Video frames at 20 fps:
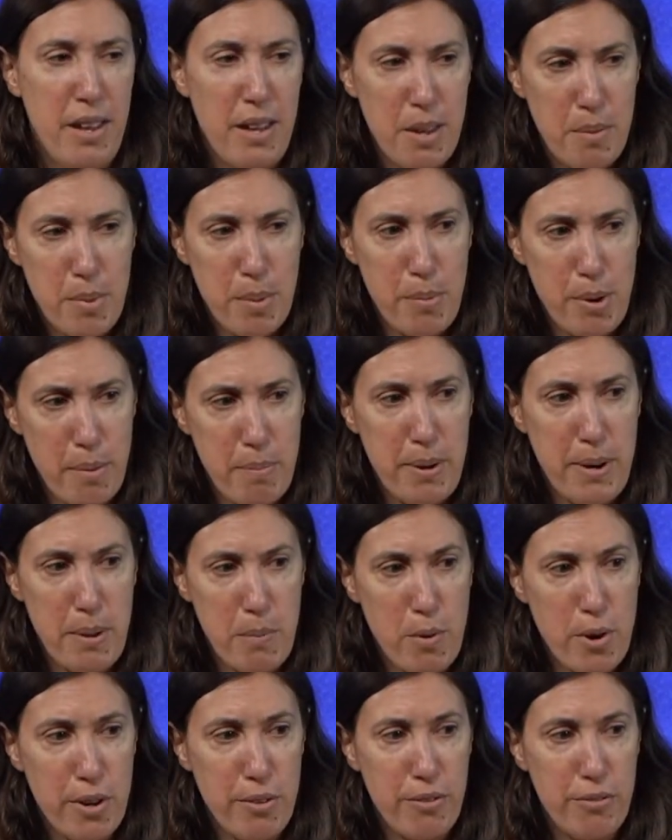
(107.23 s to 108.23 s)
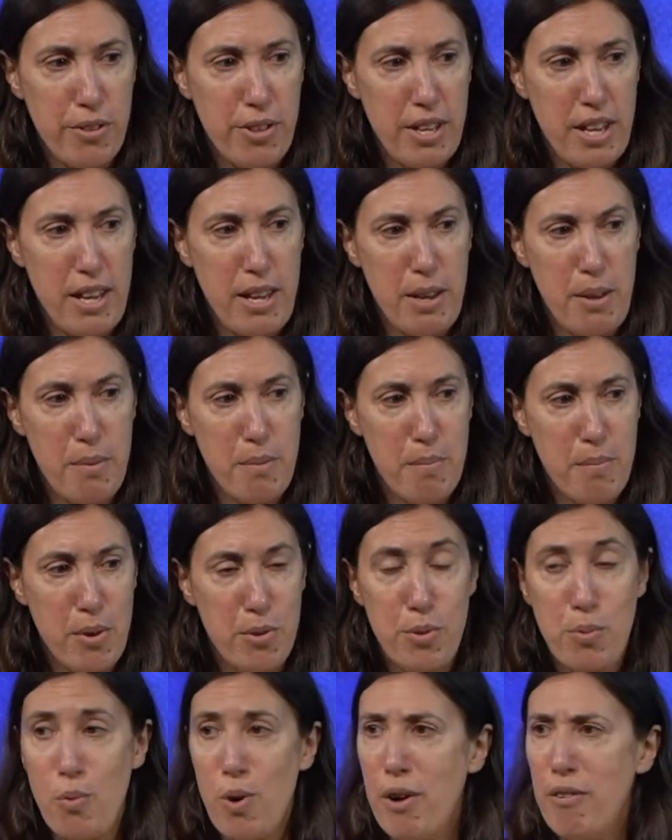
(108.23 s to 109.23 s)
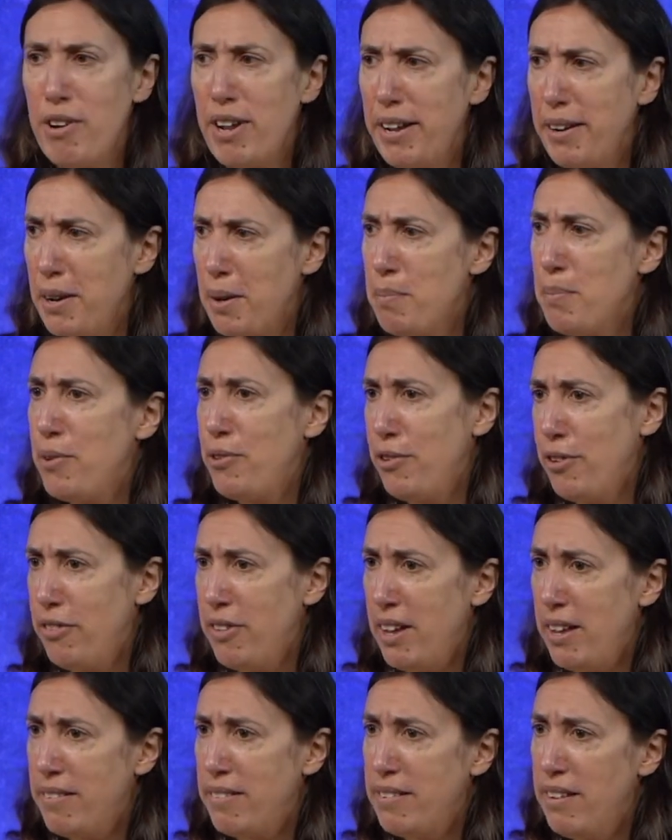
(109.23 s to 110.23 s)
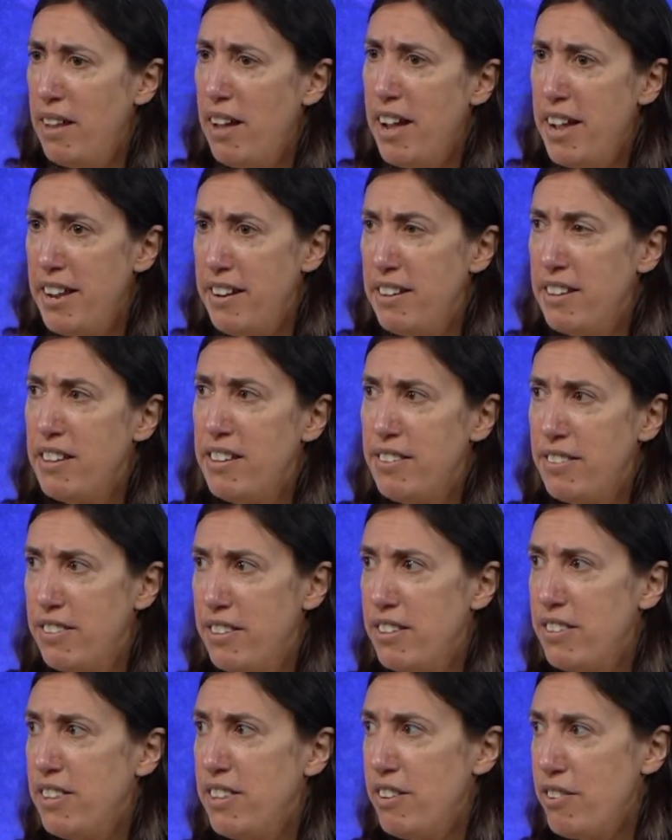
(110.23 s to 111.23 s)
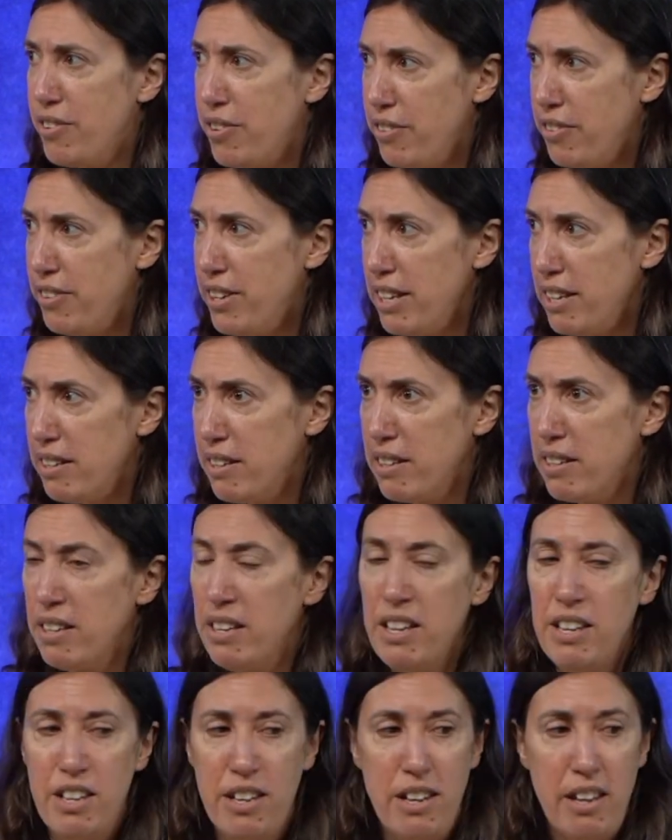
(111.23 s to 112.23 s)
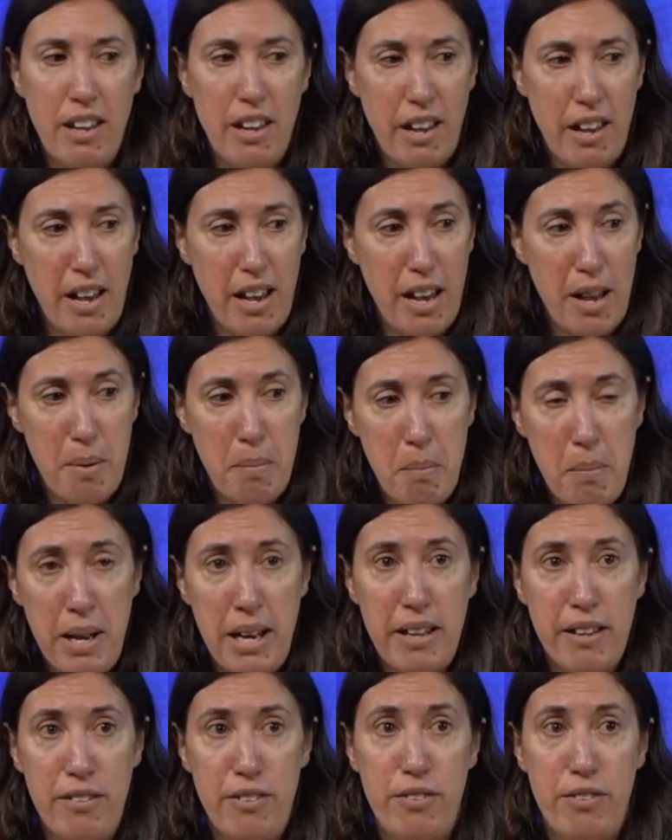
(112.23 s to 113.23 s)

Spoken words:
But probably one of the most worrying numbers on that slide is that there are still millions